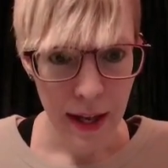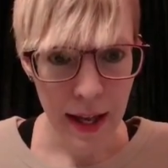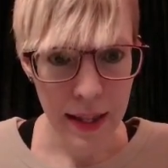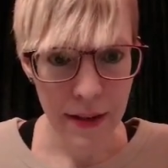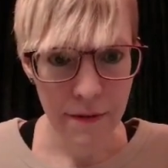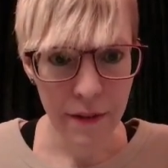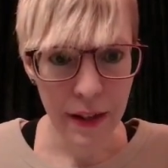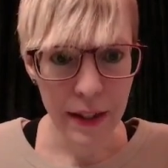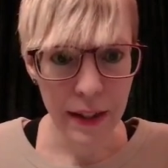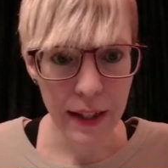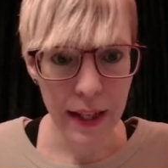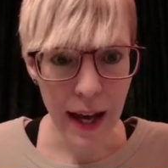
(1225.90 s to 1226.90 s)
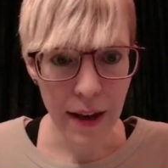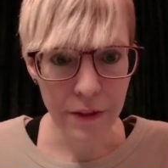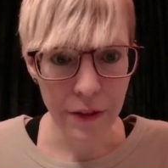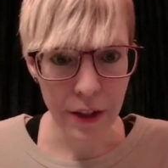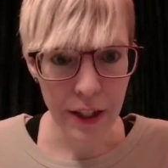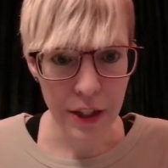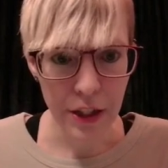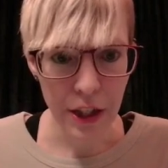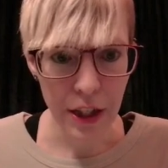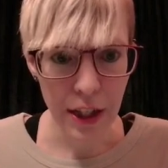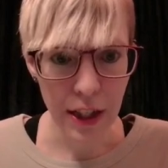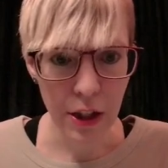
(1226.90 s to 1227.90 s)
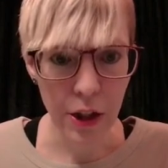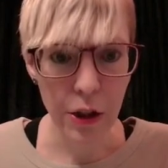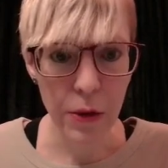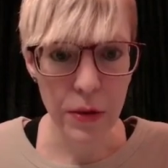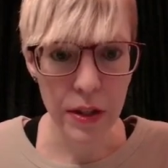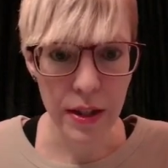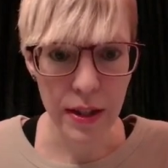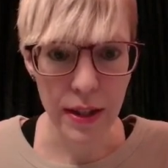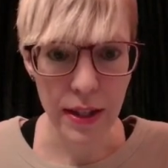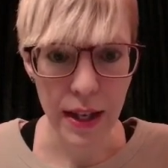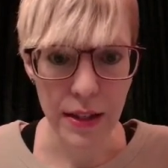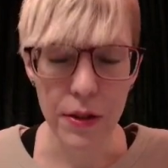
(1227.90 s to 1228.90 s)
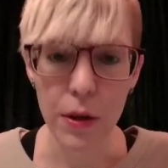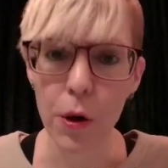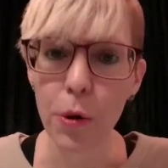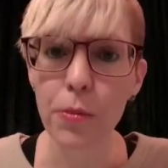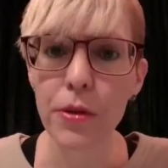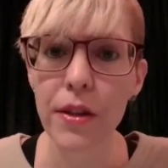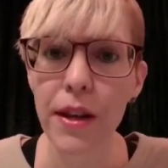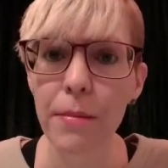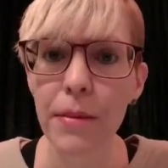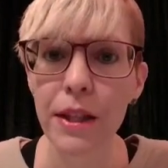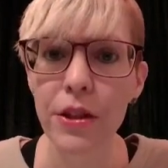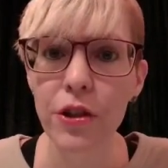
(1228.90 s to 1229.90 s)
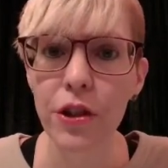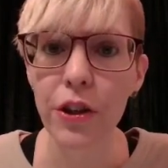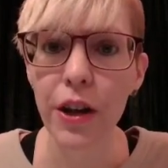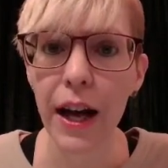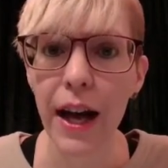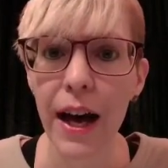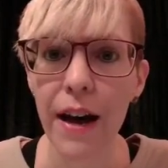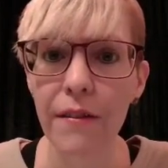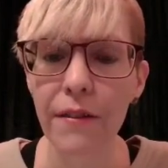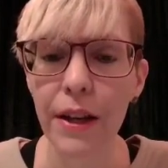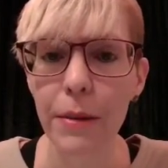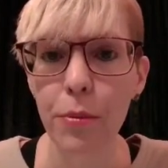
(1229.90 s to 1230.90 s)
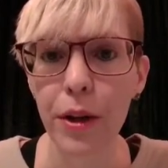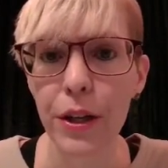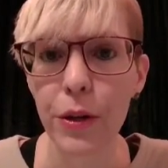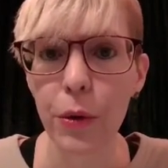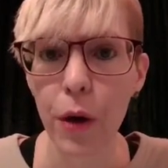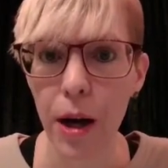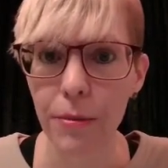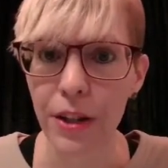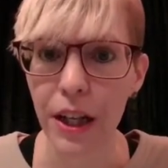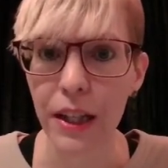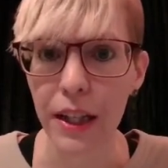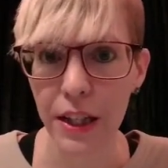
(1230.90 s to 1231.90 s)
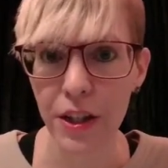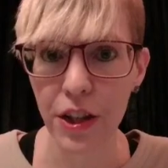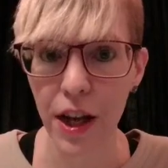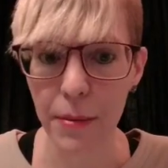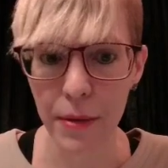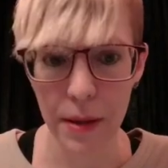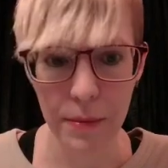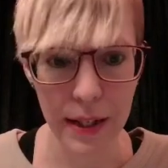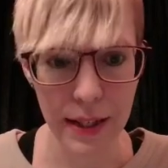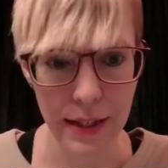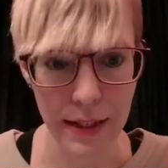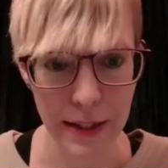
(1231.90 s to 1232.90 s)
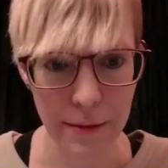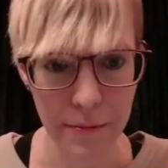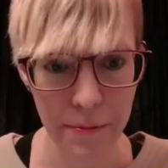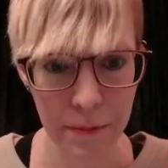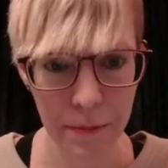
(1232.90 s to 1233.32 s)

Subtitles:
And then finally, after each, it closes the test scope. So that makes sure I have a brand new object each time that I'm testing.